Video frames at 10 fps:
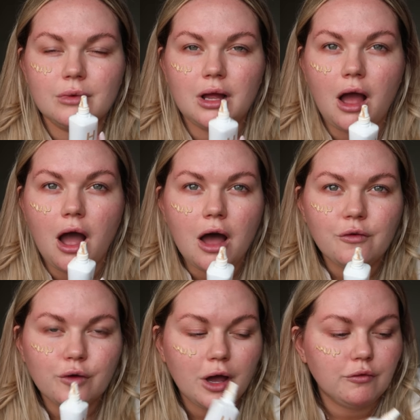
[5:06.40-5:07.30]

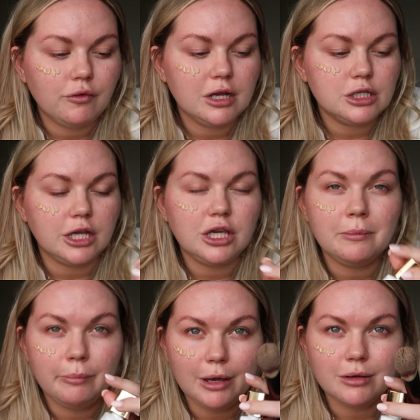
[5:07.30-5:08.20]
half coverage like you
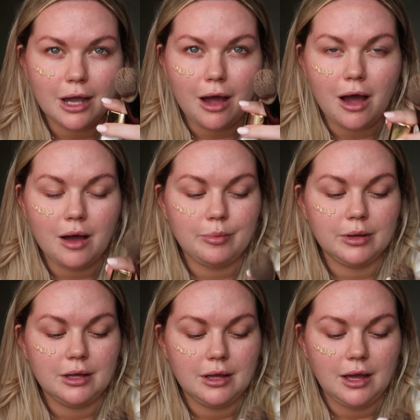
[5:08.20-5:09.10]
can build it up
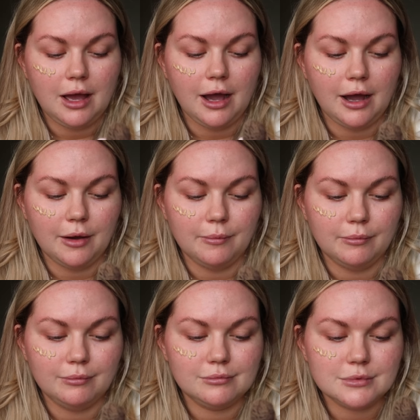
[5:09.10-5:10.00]

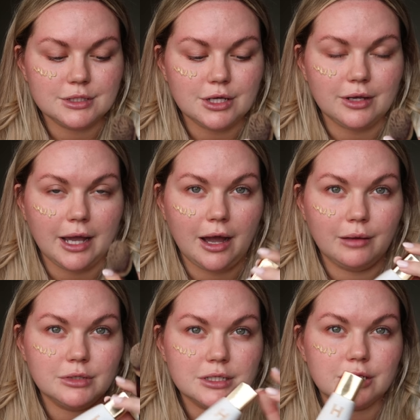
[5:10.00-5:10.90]
um so yeah
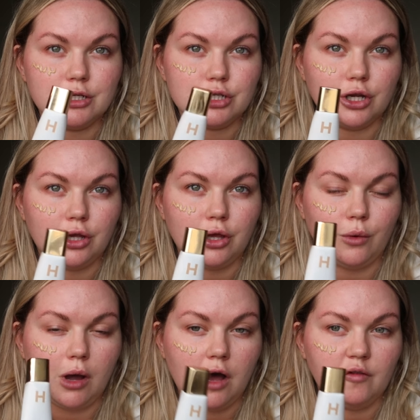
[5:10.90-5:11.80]
I'm just going to show
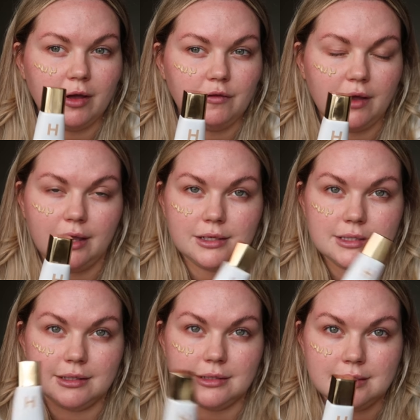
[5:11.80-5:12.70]
you half my
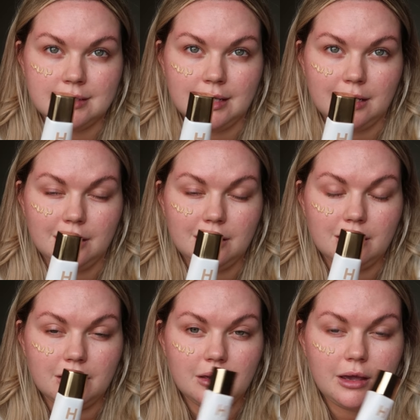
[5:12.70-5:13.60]
face and see
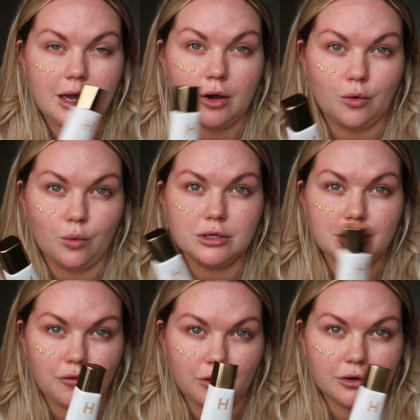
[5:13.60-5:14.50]
how
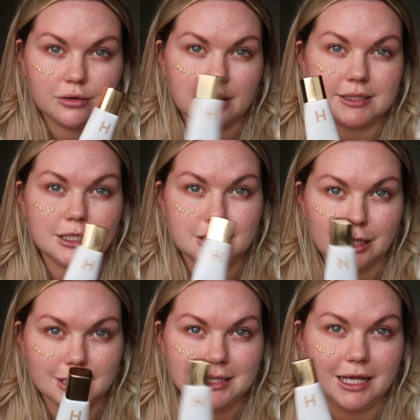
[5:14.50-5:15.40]
different because it
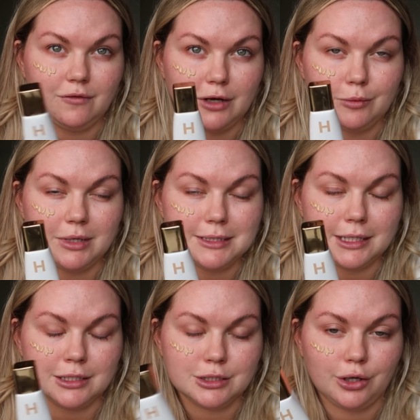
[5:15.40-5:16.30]
does even out my
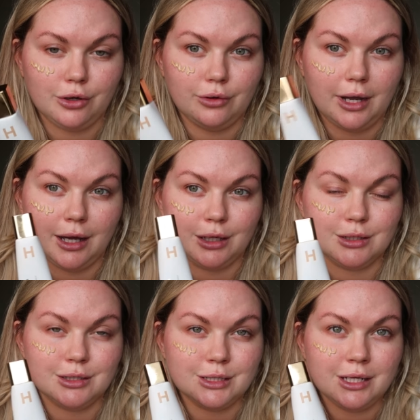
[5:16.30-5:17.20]
skin tone
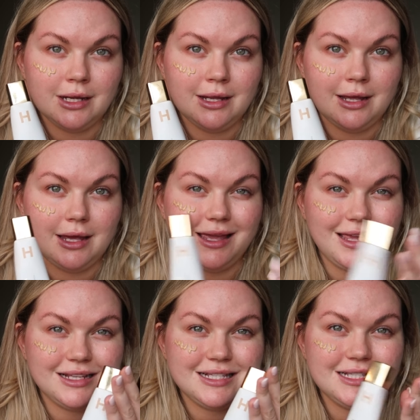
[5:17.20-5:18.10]
and
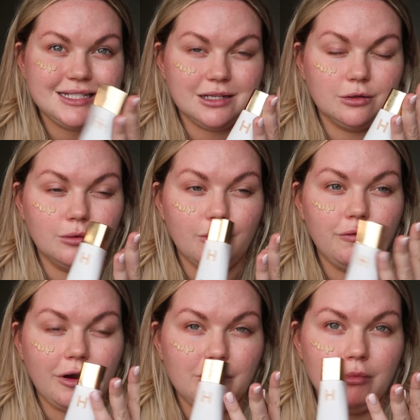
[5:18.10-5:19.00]
it's still
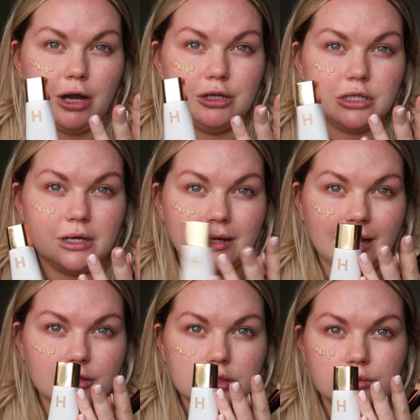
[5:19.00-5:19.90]
very much a
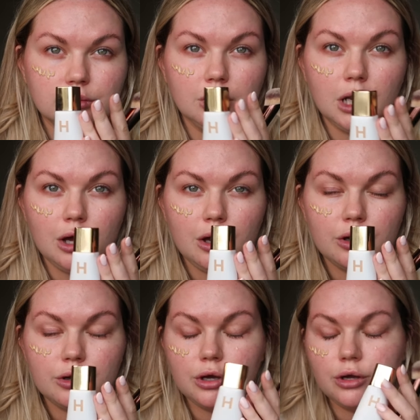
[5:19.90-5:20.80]
natural
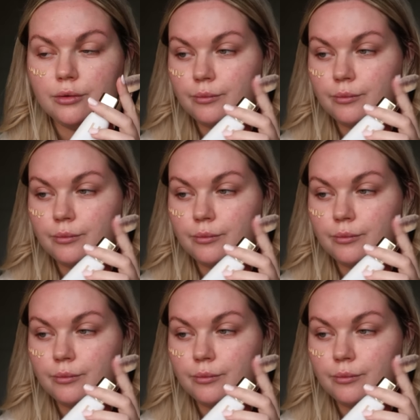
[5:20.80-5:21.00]
look.